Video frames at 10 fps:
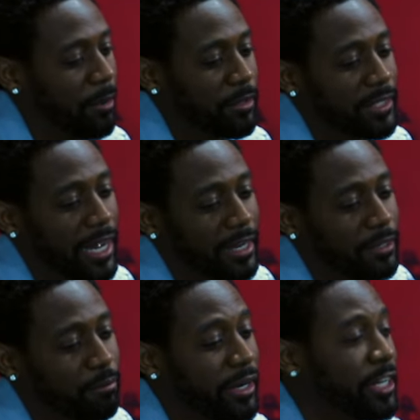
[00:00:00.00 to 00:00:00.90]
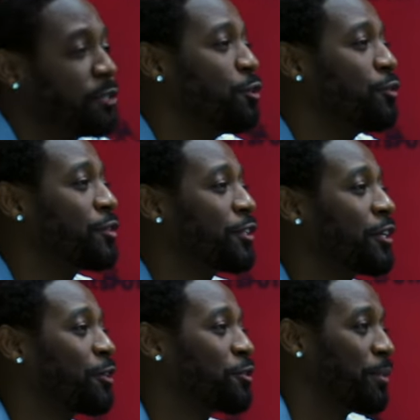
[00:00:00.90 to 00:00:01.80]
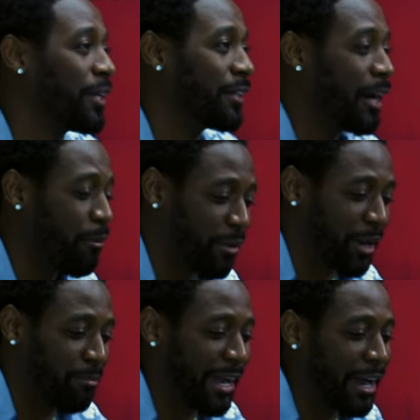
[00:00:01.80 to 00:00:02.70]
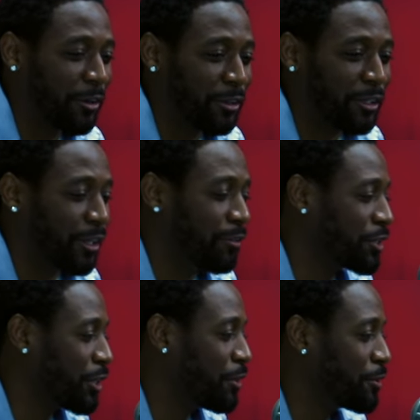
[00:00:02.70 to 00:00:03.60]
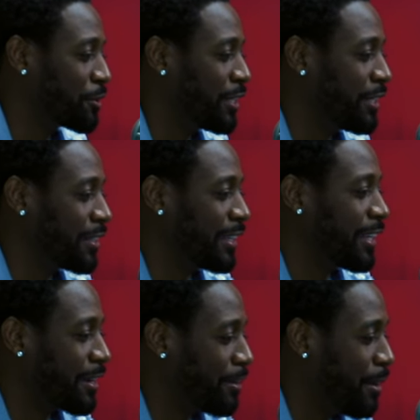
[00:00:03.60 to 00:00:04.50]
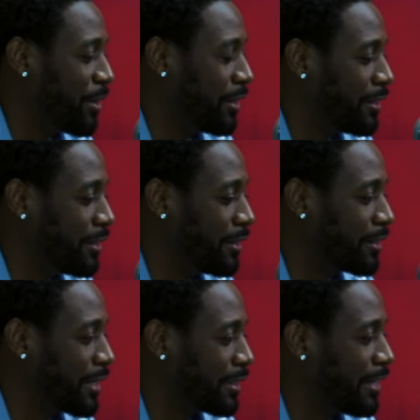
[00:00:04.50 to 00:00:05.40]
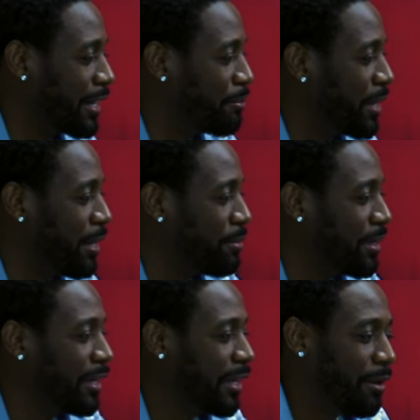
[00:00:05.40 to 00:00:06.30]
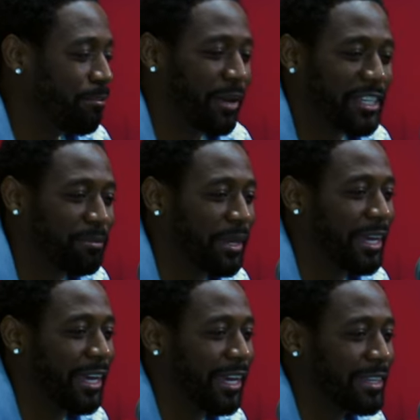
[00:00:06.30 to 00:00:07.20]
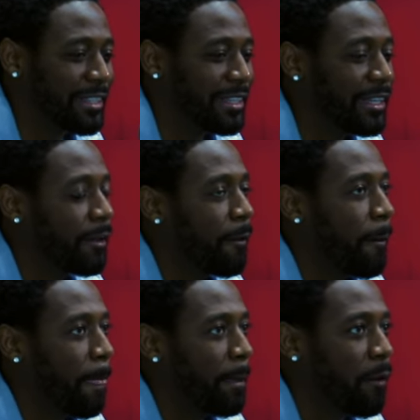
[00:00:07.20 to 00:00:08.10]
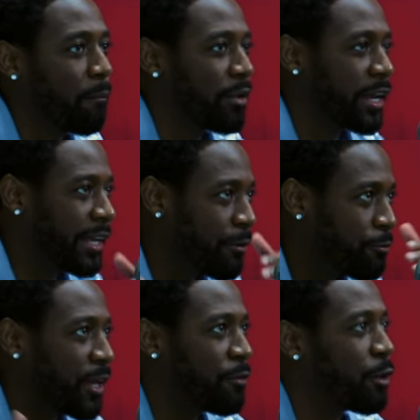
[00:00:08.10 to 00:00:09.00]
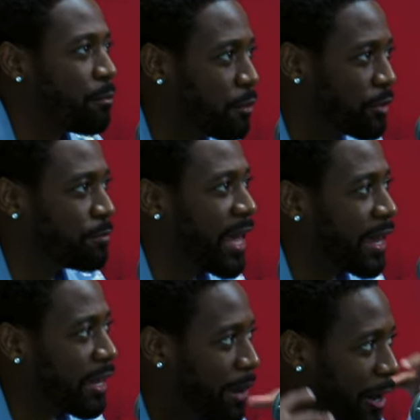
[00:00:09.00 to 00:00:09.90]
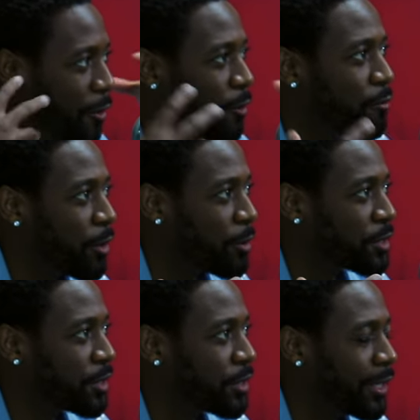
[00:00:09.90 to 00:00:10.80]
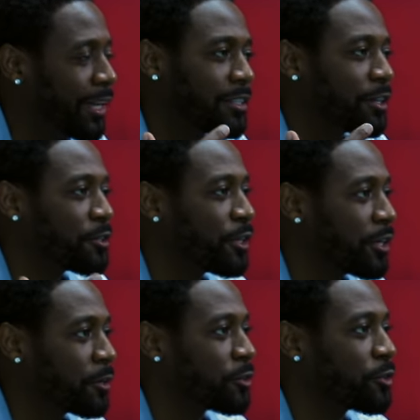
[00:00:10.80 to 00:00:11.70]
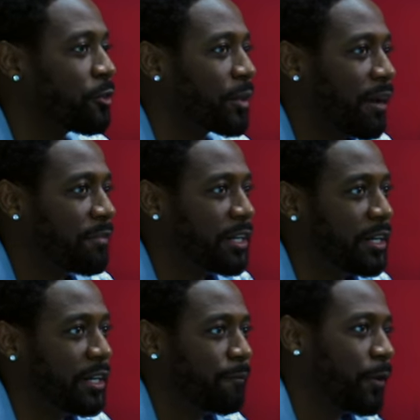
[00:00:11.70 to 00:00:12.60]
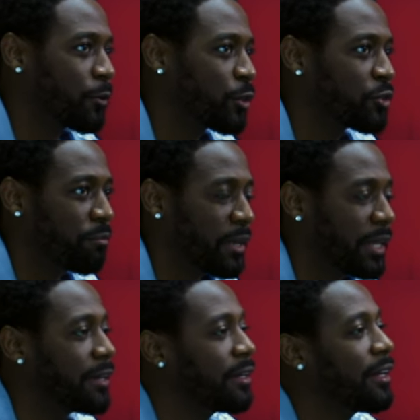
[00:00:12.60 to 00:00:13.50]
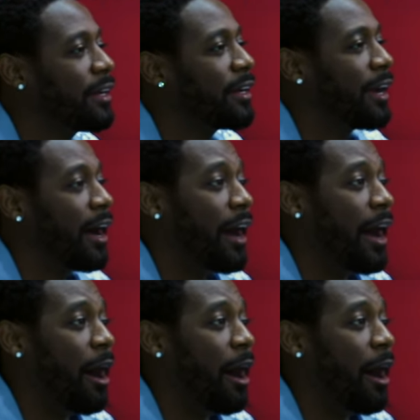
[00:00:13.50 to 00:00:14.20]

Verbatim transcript: I'm excited to bring these movies to the culture, man. I'm yeah. bringing back all the Love Jones and think like I mean, uh, not think like a man, but Best Man's, yeah. and I'm bringing that flavor of movies back in my own version and touching the culture. So what I've done on social media, mm-hmm.